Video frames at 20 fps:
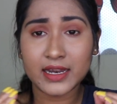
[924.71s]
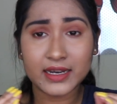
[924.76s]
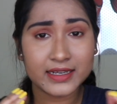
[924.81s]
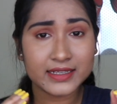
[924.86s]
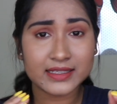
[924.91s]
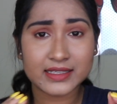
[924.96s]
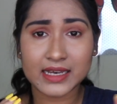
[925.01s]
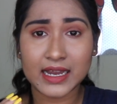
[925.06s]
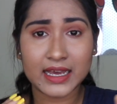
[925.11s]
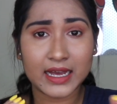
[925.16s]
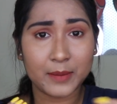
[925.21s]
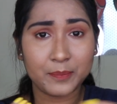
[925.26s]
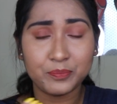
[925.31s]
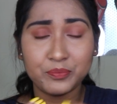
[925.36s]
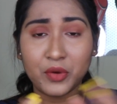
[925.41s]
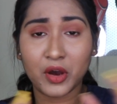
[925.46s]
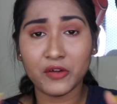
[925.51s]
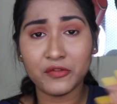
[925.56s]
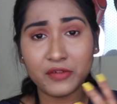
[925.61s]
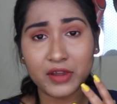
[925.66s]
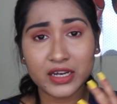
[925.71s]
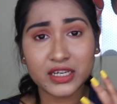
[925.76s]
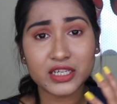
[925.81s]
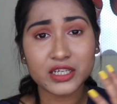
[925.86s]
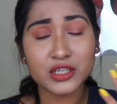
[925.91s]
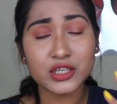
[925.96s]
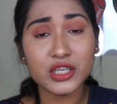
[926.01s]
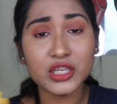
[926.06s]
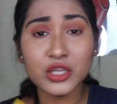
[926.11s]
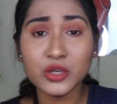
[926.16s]
is like a perfect
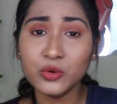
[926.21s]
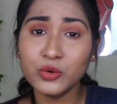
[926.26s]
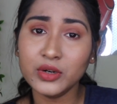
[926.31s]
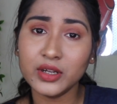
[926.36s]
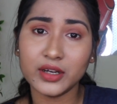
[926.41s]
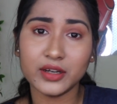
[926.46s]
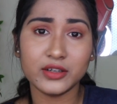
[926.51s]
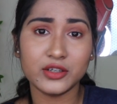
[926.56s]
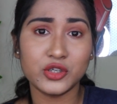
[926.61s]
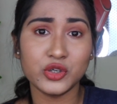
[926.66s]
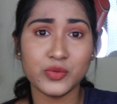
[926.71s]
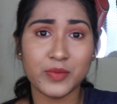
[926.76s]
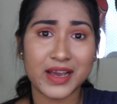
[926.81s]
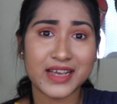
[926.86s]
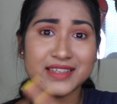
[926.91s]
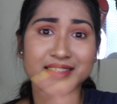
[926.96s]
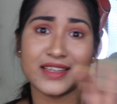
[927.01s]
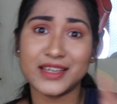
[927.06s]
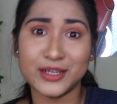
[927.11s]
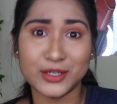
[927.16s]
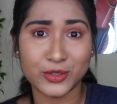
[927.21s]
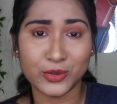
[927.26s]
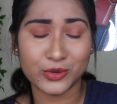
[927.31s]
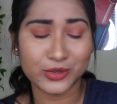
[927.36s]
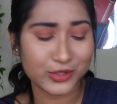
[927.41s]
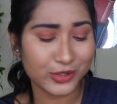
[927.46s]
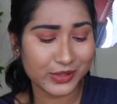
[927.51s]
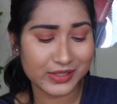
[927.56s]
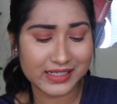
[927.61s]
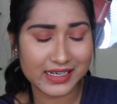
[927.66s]
nude to my skin
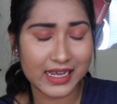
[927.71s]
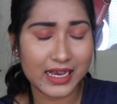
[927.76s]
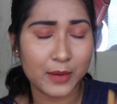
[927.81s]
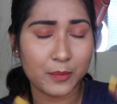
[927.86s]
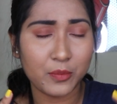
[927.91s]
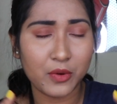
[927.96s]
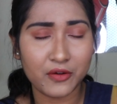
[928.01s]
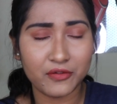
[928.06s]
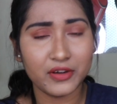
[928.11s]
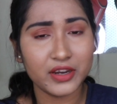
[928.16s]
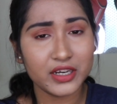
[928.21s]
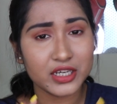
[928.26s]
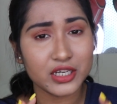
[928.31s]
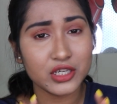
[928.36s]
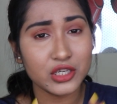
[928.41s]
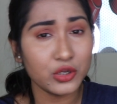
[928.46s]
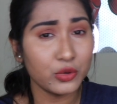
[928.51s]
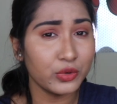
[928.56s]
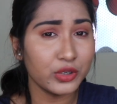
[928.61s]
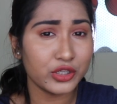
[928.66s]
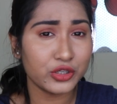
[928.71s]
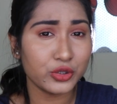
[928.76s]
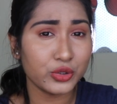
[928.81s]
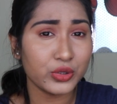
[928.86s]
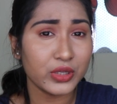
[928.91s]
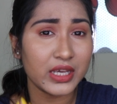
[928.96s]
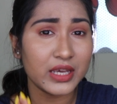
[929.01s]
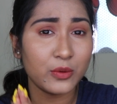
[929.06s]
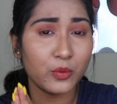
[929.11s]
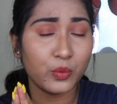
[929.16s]
tone. So it's like a perfect nude to
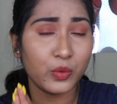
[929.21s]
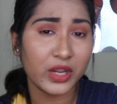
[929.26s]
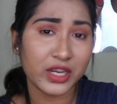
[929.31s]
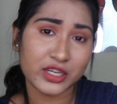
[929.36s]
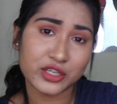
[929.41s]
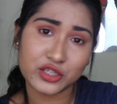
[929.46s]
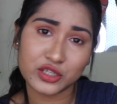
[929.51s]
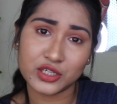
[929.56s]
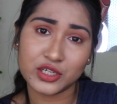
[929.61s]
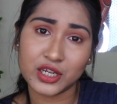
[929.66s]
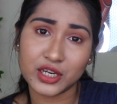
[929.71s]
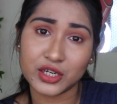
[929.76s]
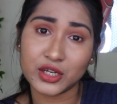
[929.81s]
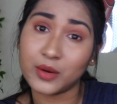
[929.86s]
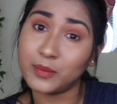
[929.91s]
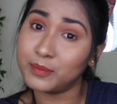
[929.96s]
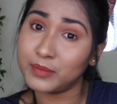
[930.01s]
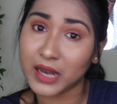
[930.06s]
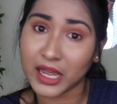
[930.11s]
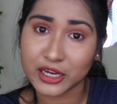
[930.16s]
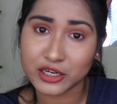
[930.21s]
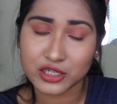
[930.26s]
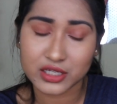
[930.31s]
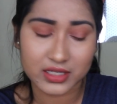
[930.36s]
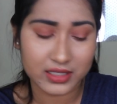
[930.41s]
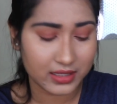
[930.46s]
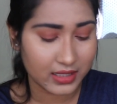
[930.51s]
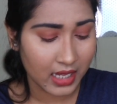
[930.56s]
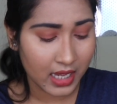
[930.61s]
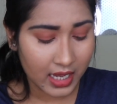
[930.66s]
the British Indian
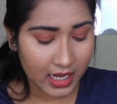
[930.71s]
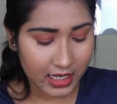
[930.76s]
complexions.